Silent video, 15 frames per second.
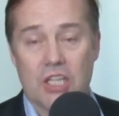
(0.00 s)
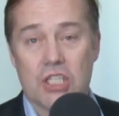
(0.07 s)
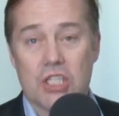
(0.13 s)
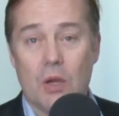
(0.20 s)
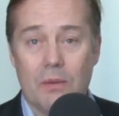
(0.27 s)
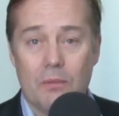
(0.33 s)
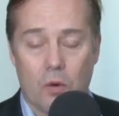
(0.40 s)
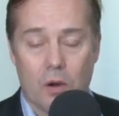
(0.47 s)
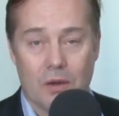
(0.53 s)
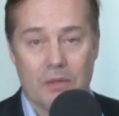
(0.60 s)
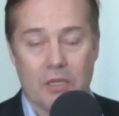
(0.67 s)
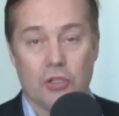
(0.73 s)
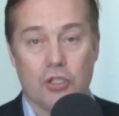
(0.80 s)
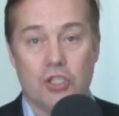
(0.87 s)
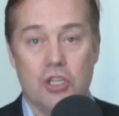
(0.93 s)
It's so
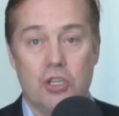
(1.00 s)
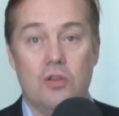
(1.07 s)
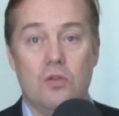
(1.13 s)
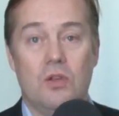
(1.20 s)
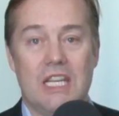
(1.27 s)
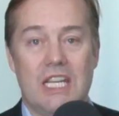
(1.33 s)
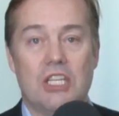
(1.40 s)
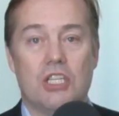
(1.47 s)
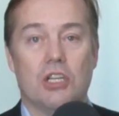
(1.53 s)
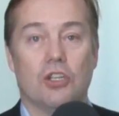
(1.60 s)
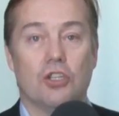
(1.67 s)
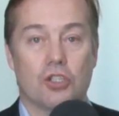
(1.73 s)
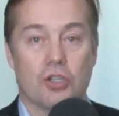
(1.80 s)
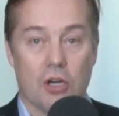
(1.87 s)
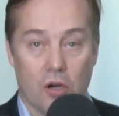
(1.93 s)
important because you need to
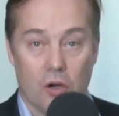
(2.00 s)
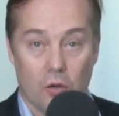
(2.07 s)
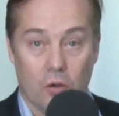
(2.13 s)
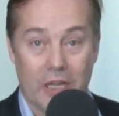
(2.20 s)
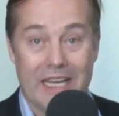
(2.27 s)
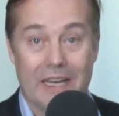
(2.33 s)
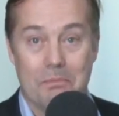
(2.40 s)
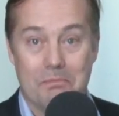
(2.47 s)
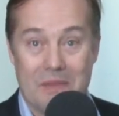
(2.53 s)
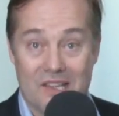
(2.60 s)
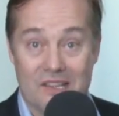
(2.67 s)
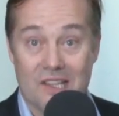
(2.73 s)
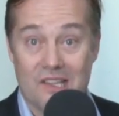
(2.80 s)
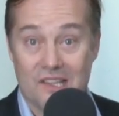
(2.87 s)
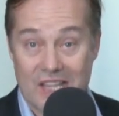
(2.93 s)
control in a
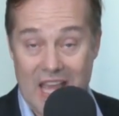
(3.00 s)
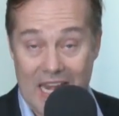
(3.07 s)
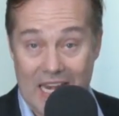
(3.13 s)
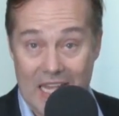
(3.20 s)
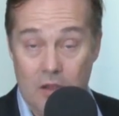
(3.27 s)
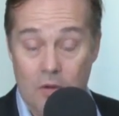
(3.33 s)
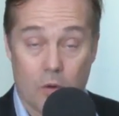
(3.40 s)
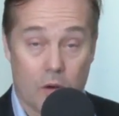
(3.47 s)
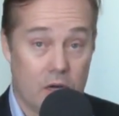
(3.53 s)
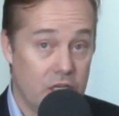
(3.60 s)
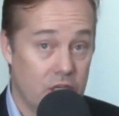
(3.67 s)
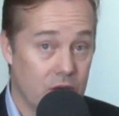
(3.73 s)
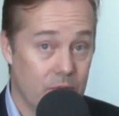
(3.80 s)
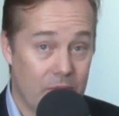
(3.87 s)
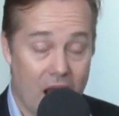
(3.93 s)
business setting or
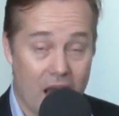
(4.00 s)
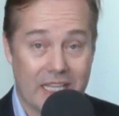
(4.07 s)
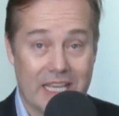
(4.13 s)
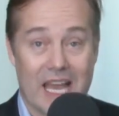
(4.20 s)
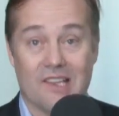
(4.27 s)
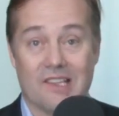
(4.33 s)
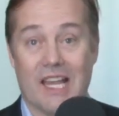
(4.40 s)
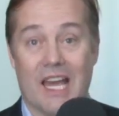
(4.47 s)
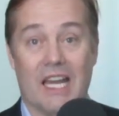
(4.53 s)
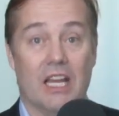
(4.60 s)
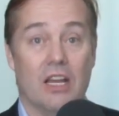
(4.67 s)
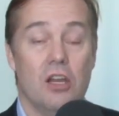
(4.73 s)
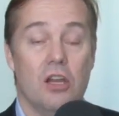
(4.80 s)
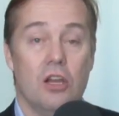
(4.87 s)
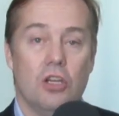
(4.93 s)
in your podcast
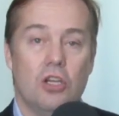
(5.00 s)
setting,